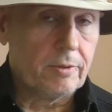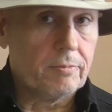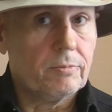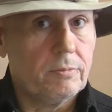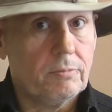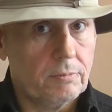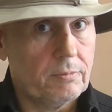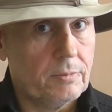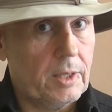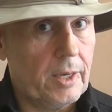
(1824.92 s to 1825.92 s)
and
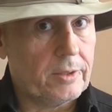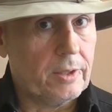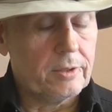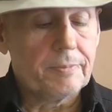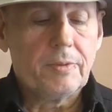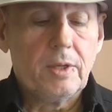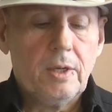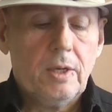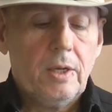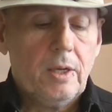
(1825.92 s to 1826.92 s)
like this,
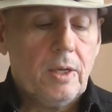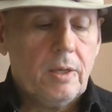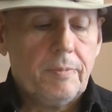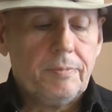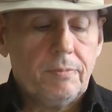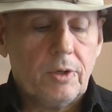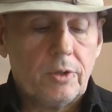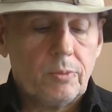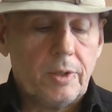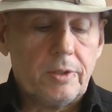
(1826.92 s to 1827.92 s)

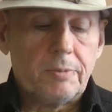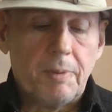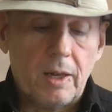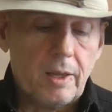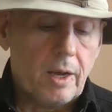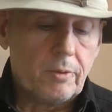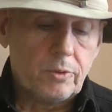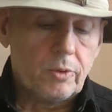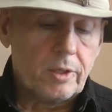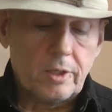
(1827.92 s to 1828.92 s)
because when they spell it out,
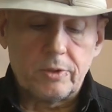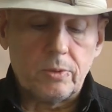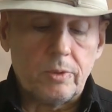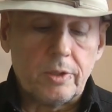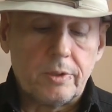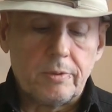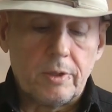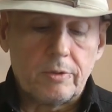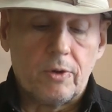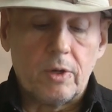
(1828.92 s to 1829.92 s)
you can just do this and
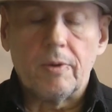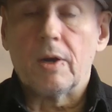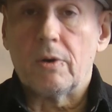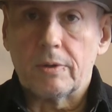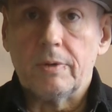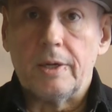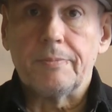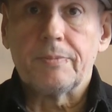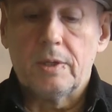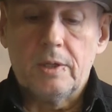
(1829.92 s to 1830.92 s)
just follow along,
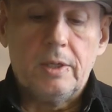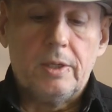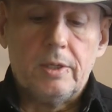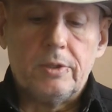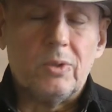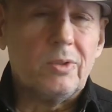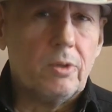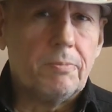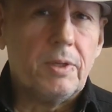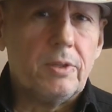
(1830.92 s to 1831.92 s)
right? So
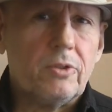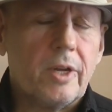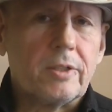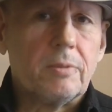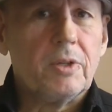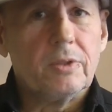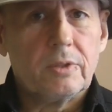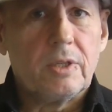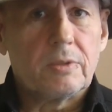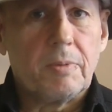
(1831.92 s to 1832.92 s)
don't be a dyslexic, because
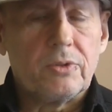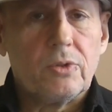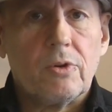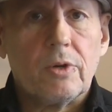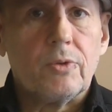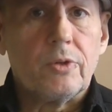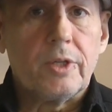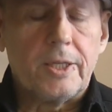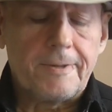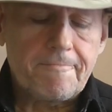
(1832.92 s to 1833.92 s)
it just makes it harder for your
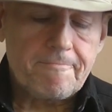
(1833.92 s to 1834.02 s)
kid.